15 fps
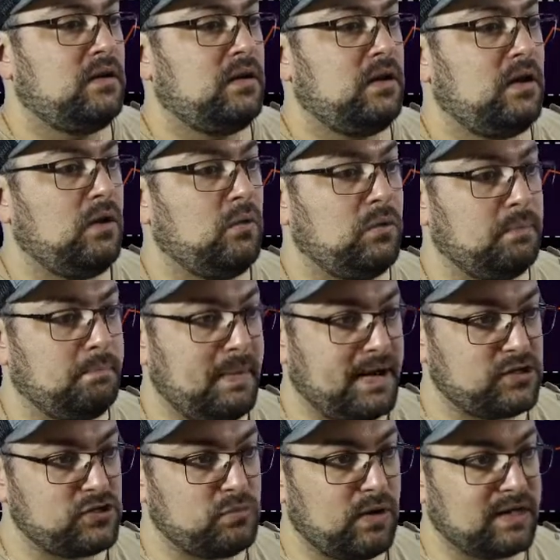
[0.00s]
and we
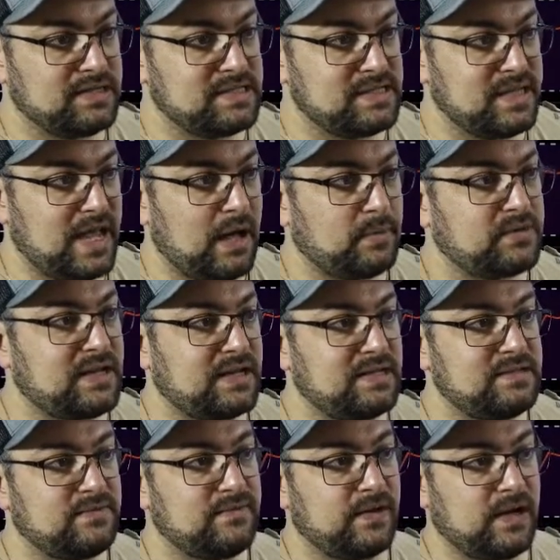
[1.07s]
manage to break this to the upside,
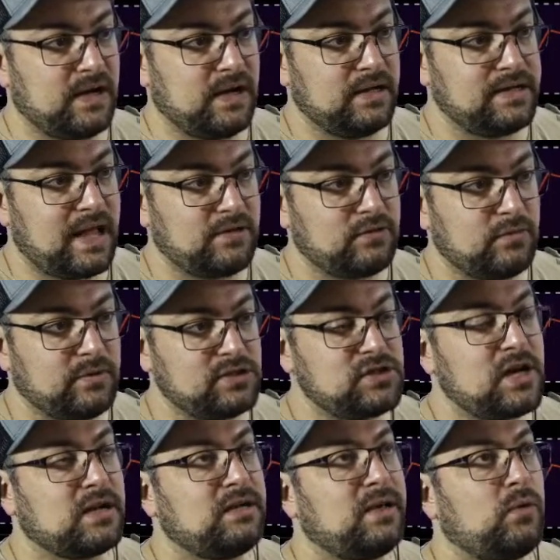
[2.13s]
this downsloping
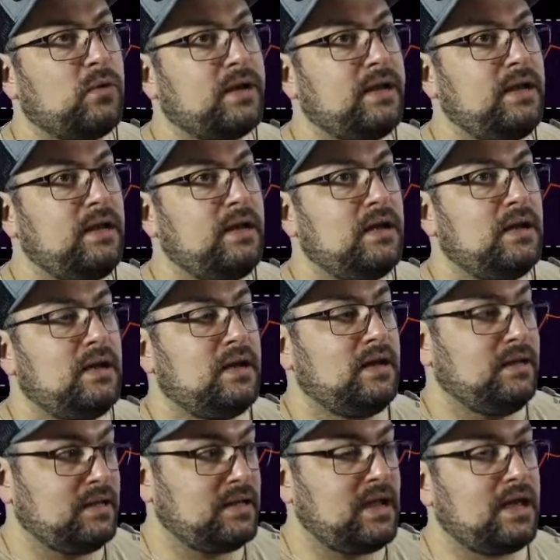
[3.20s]
channel that we're in,
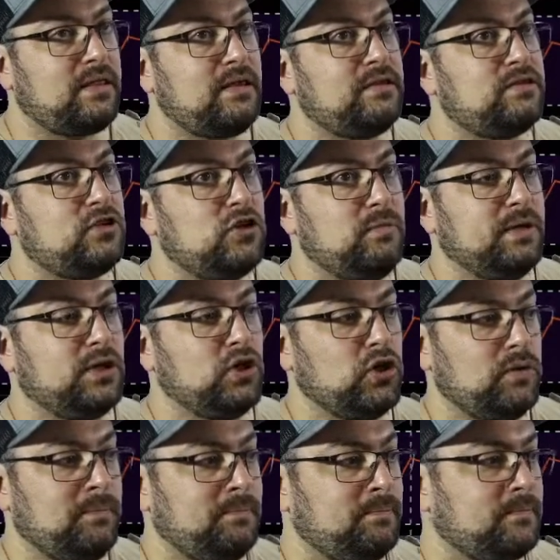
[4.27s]
then yeah, things could be good.
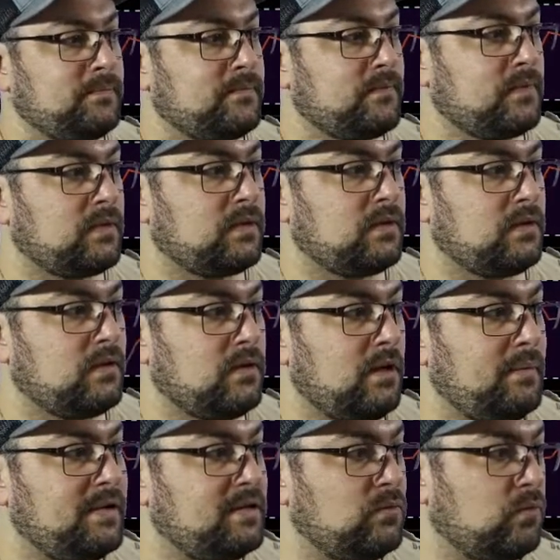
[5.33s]
I
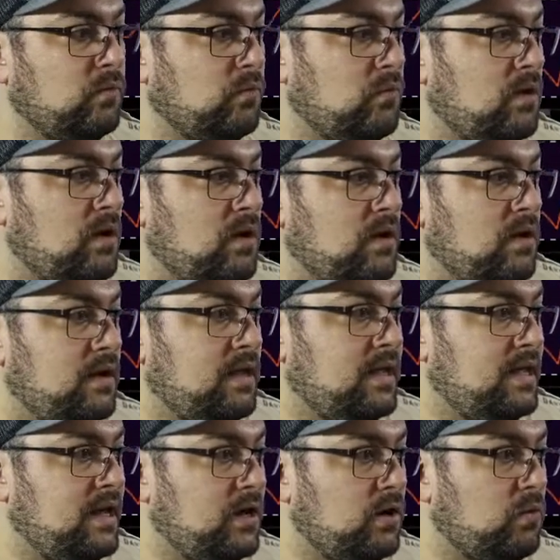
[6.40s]
mean,
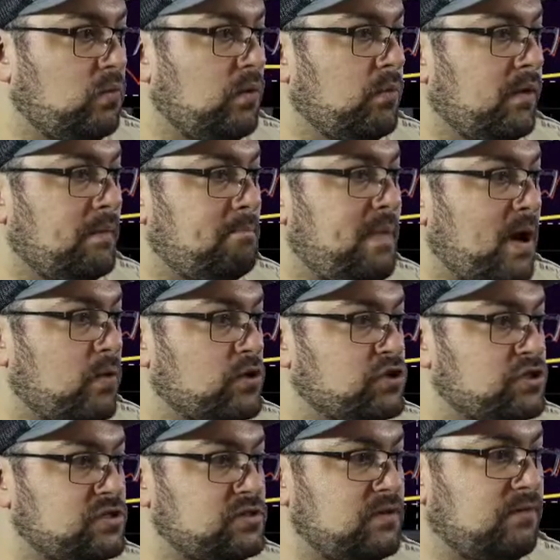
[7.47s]
here we went bearish
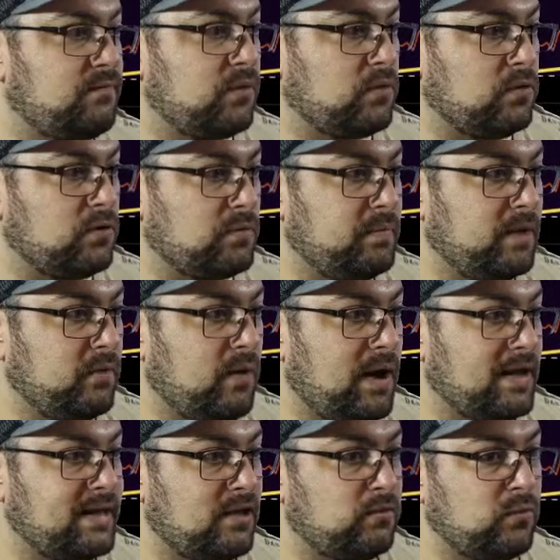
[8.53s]
for a little bit, right?
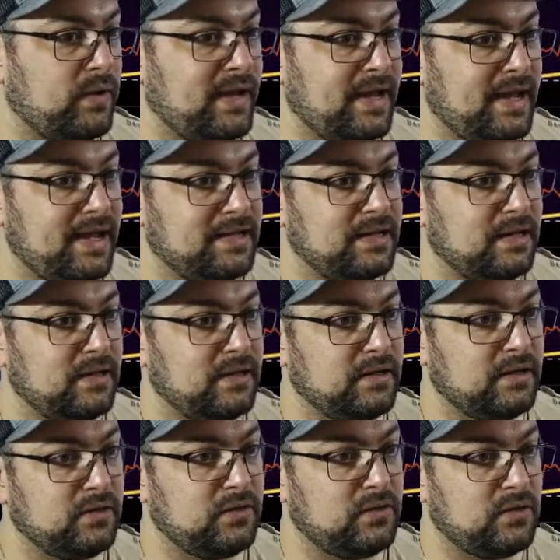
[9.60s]
And that's when we hit
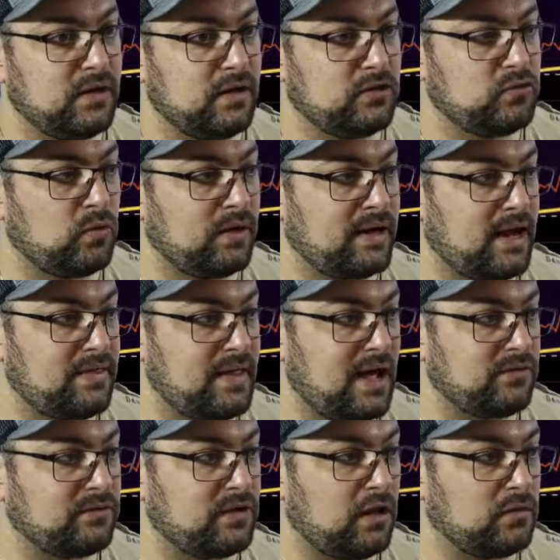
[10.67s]
the
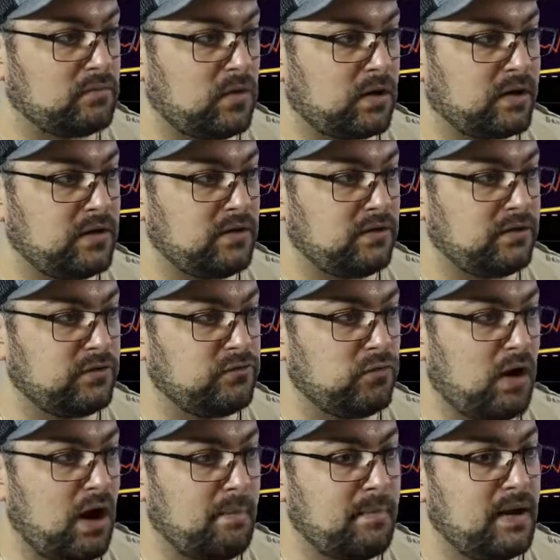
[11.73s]
$29,000 mark here on the drop.